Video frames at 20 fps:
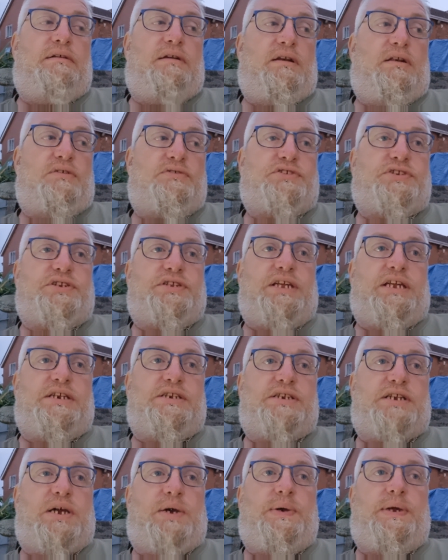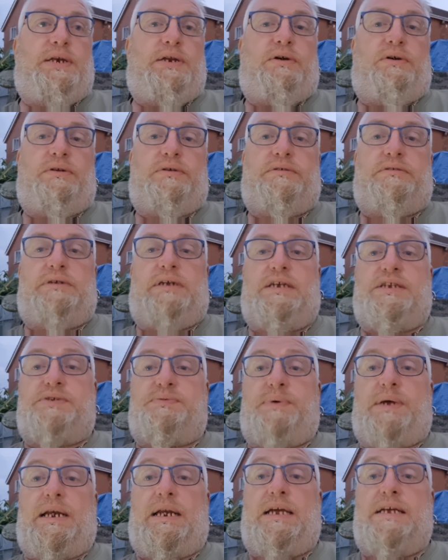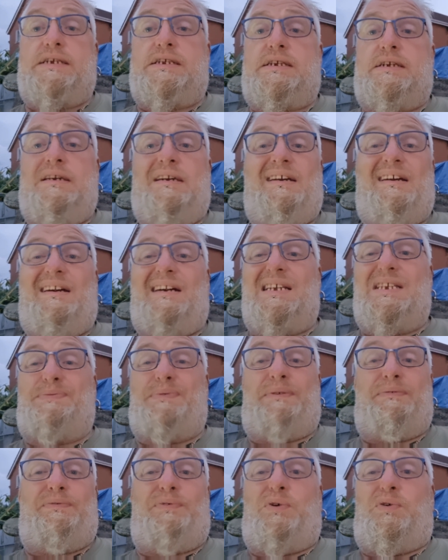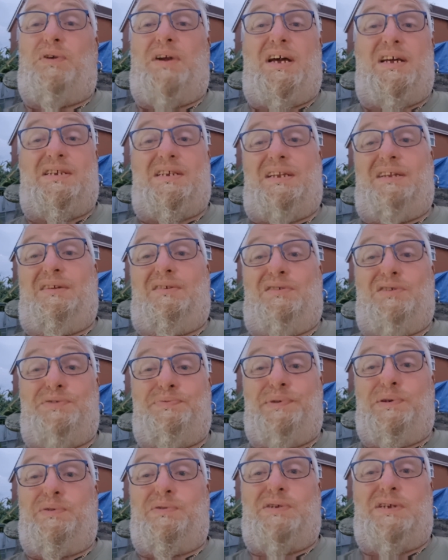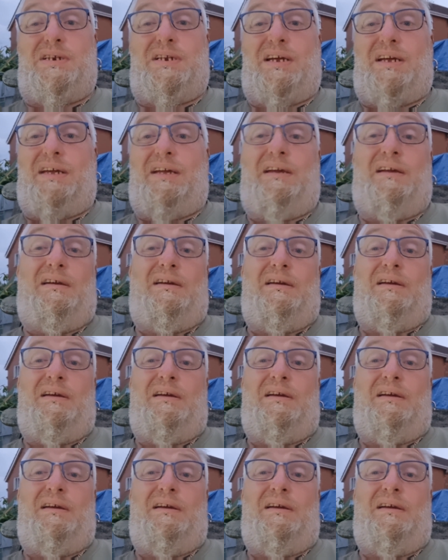lots of things going on, as well as I spent 4 hours in the hospital today